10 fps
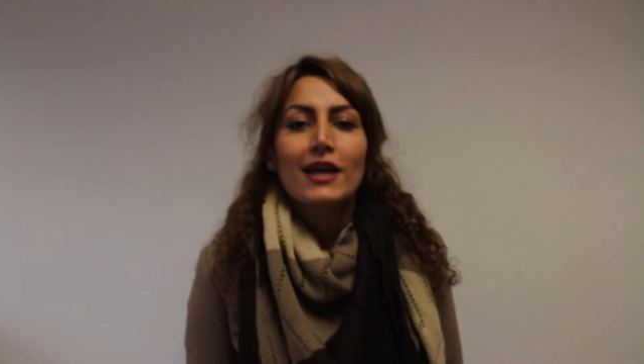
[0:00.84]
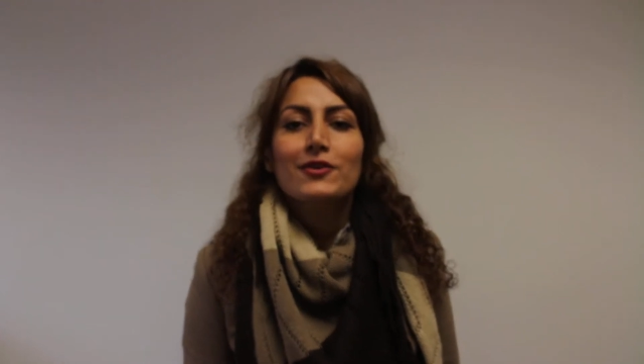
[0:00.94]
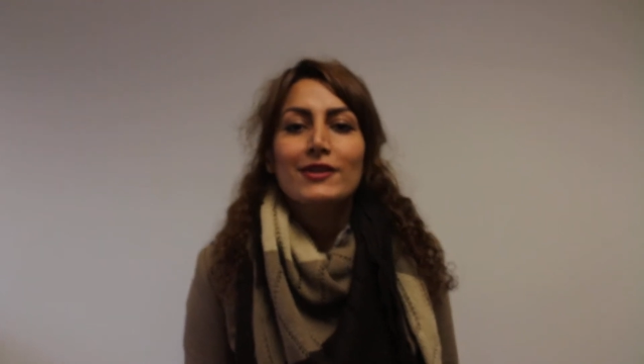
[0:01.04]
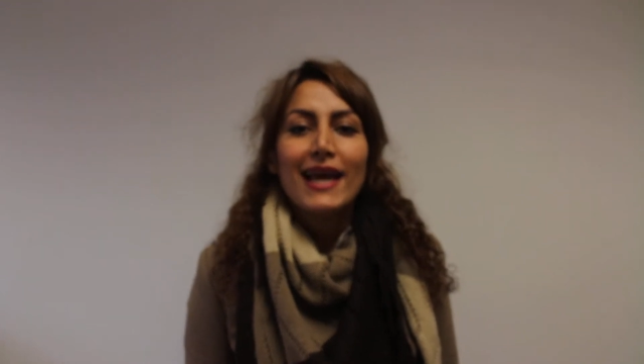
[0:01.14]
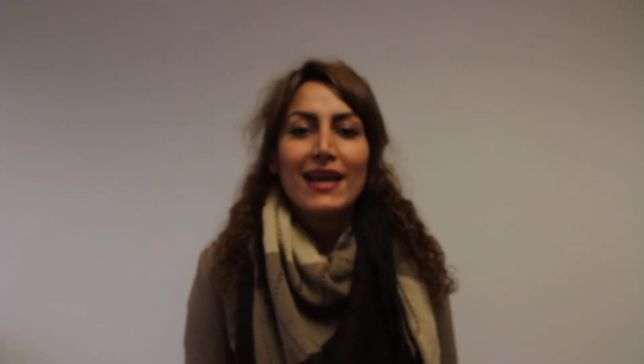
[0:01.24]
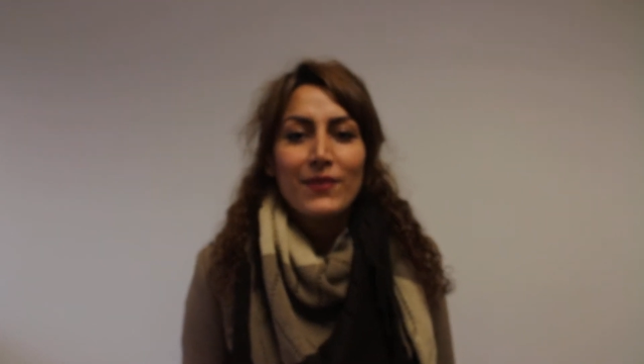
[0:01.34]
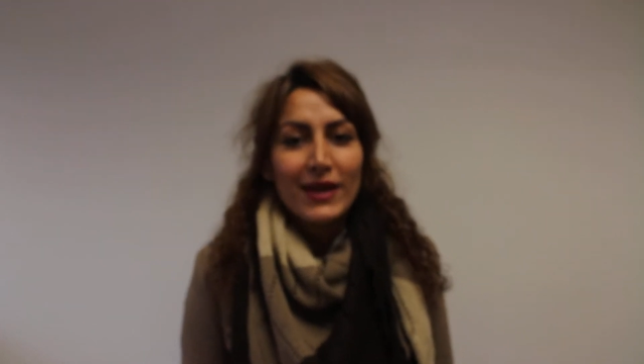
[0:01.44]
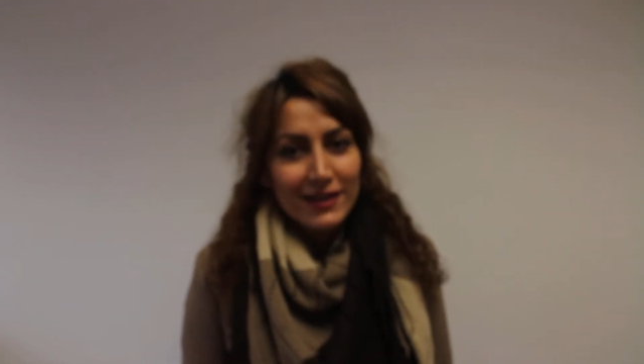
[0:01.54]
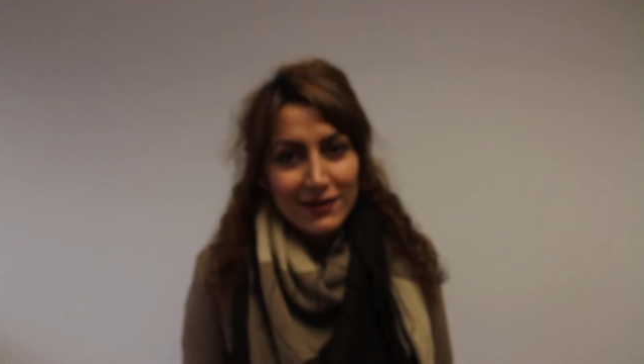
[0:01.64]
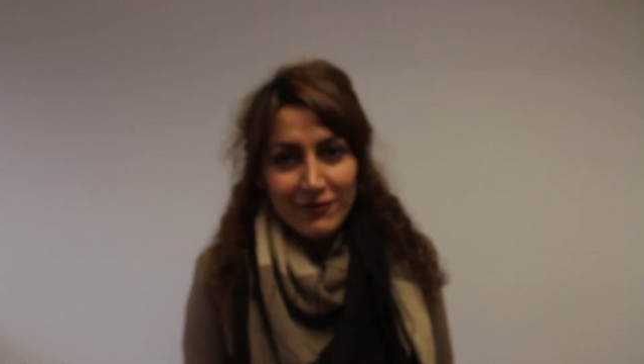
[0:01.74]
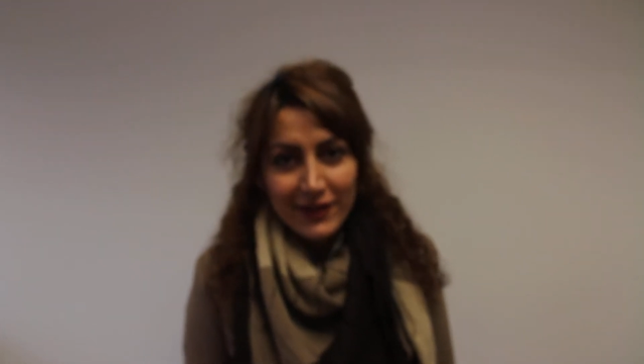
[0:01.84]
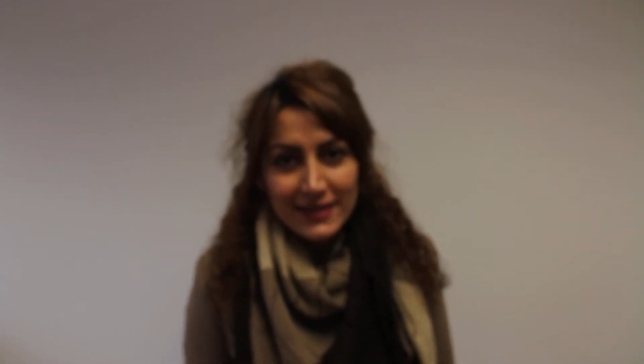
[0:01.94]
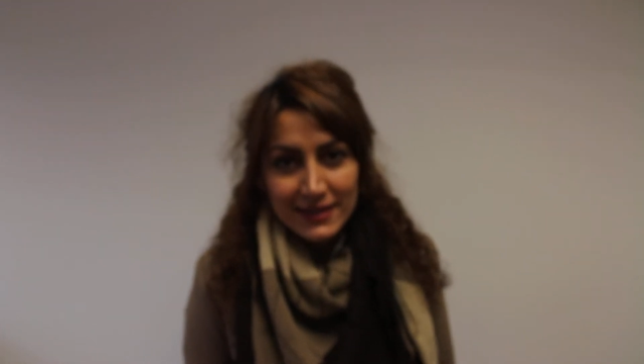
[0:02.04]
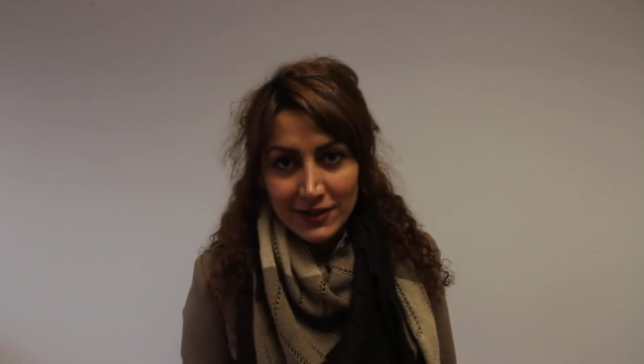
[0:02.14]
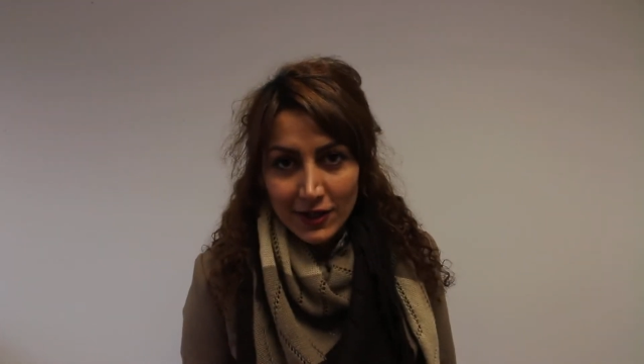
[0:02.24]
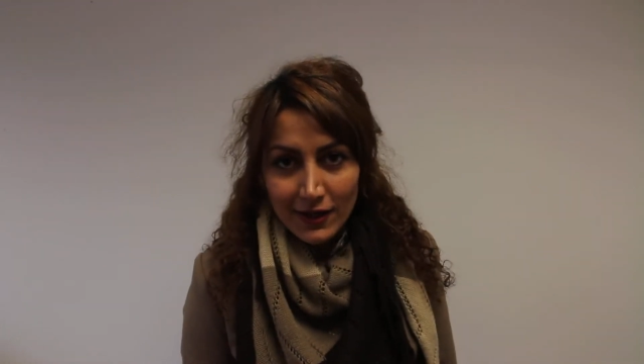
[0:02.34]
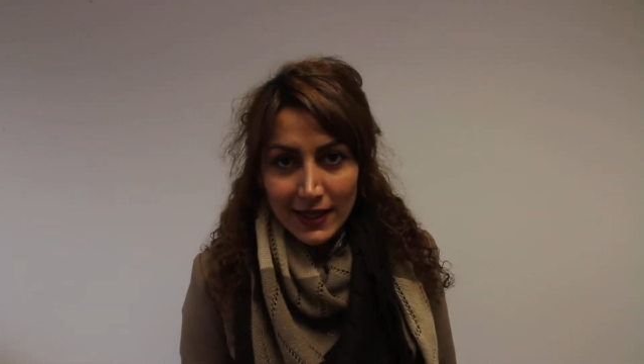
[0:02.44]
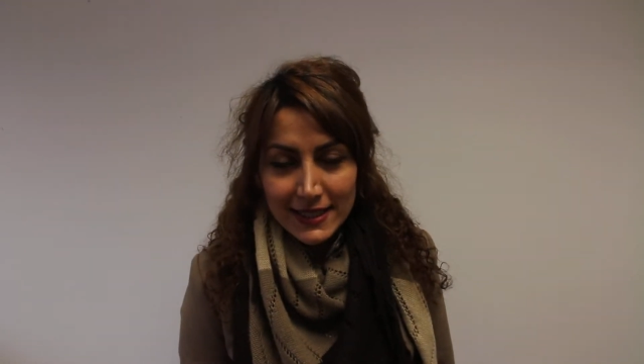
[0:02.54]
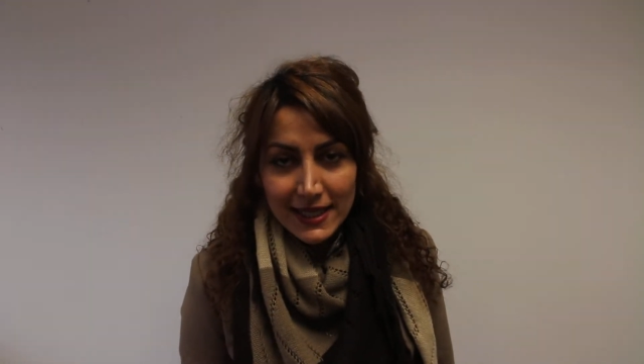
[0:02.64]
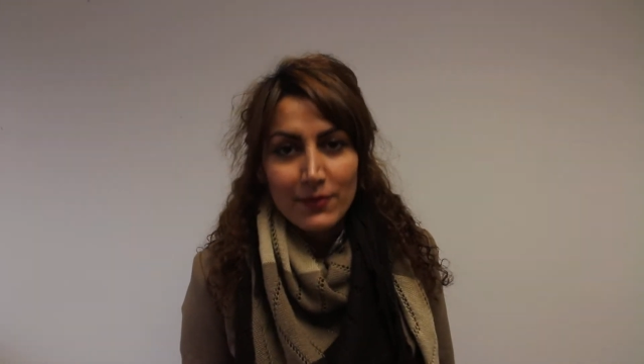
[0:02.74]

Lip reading: Good day, my dear friends and colleagues.